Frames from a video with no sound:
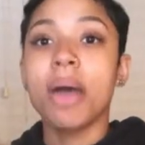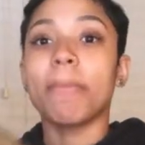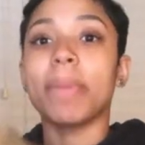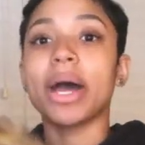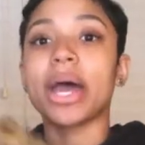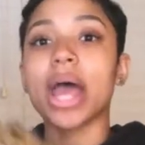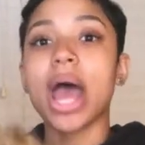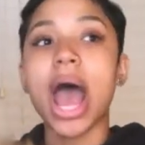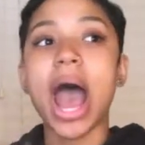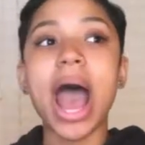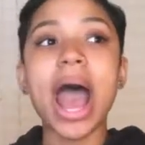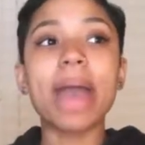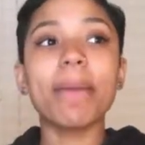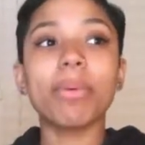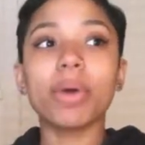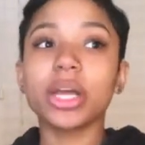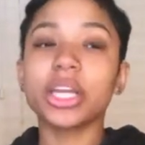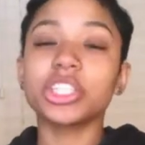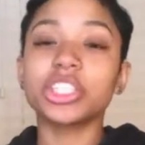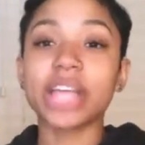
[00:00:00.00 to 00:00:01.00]
But I
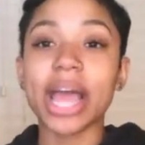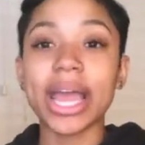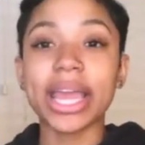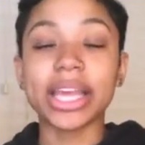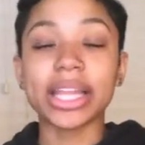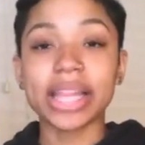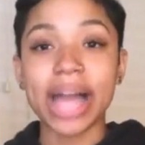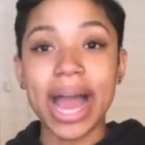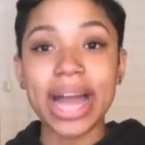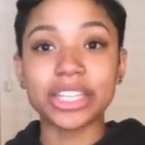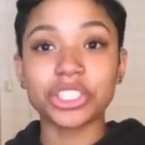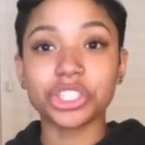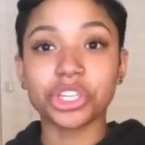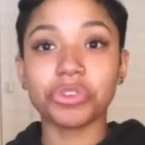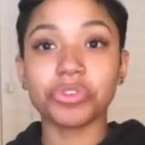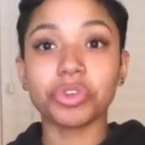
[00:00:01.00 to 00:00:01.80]
bought a jacket last year.